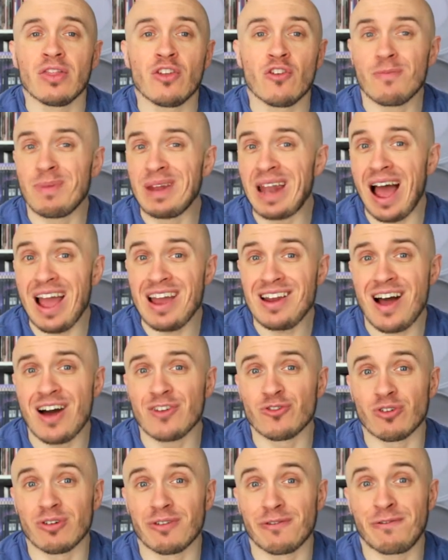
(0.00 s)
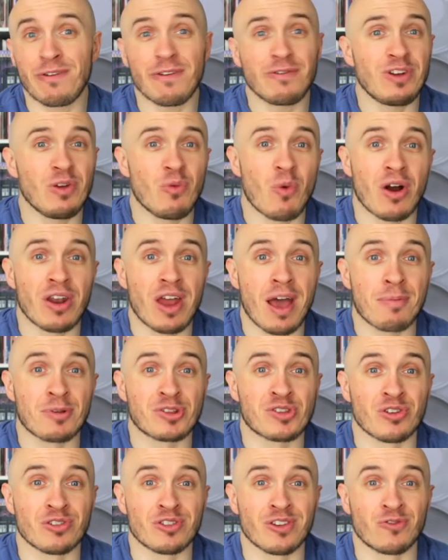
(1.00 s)
there have been 851
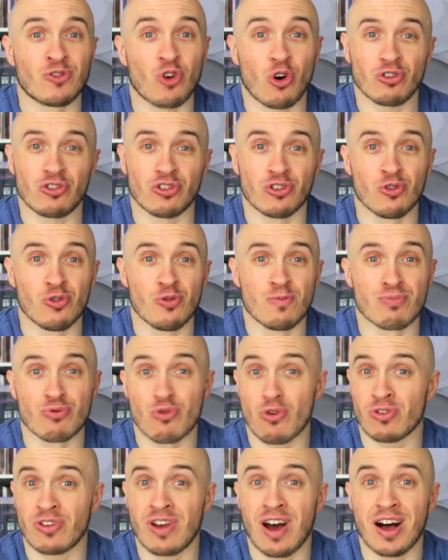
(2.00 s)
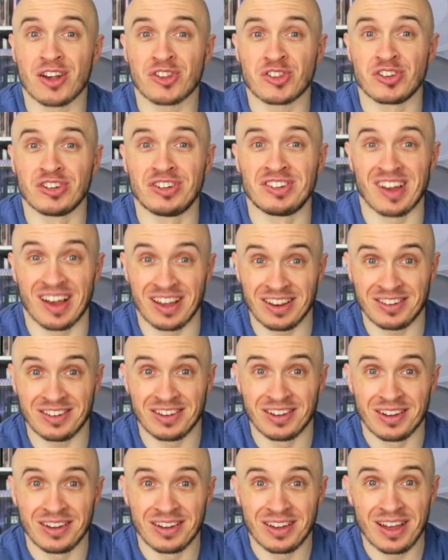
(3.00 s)
episodes of Doctor Who broadcast to
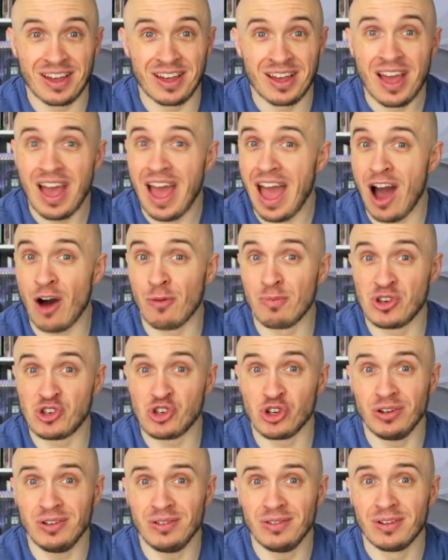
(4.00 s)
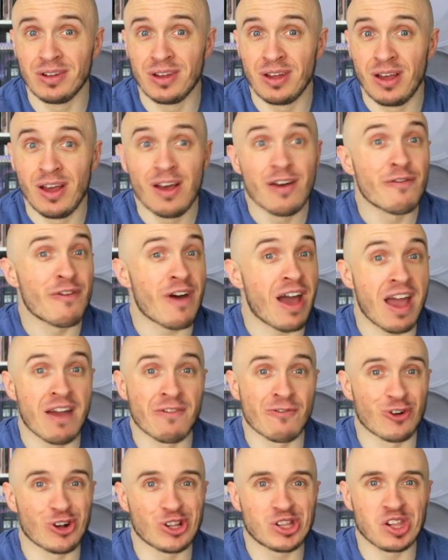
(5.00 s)
date. Our mission? For
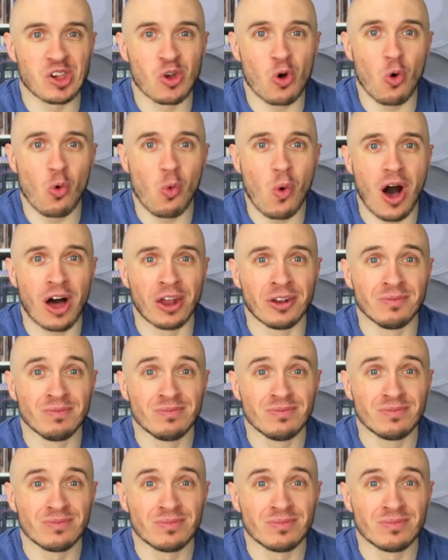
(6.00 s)
every single one,